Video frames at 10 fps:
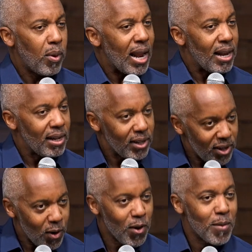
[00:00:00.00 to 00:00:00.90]
what I
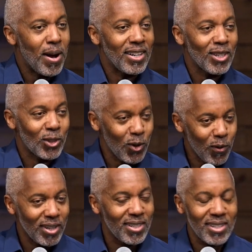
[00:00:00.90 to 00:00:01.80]
learned about this
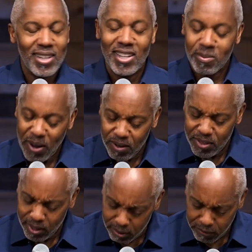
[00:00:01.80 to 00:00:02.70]
story is this: in spite of
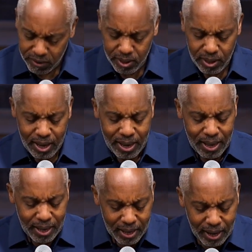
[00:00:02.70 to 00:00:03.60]
their defeat,
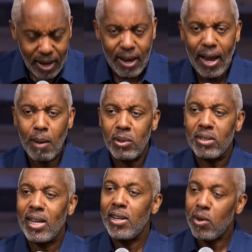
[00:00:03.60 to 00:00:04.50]
Ahab is
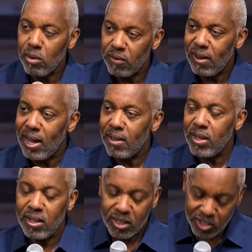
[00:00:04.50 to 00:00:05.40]
then notified
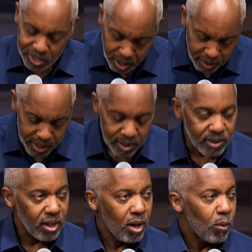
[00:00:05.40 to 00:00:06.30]
that the
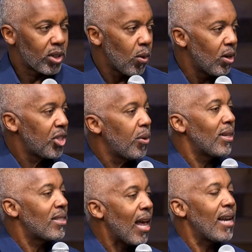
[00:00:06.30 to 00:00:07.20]
Syrians was going to
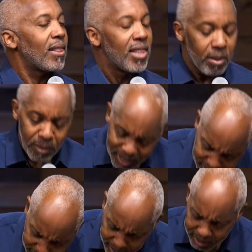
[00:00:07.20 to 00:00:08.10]
attack them
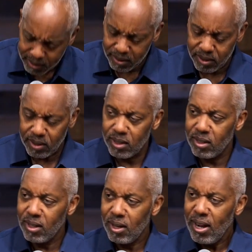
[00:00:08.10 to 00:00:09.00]
again.
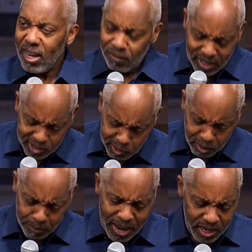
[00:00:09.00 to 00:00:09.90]
And if let's look
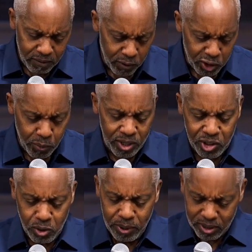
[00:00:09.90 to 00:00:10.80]
back at verse
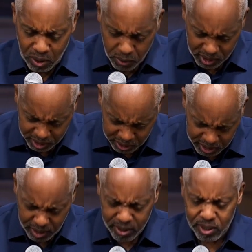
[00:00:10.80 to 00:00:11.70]
22, because I want us to
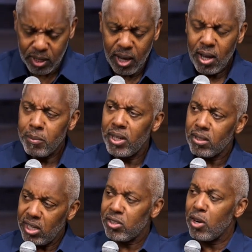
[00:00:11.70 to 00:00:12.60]
see this,
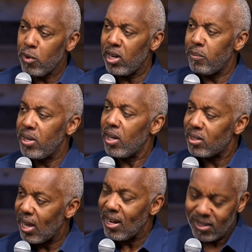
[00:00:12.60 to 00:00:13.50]
because they're getting ready to be
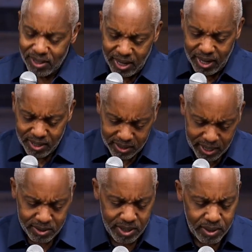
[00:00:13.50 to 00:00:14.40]
attacked again. It
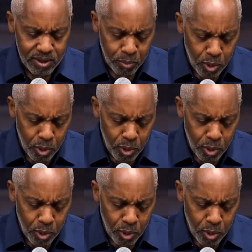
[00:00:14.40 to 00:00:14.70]
says this: the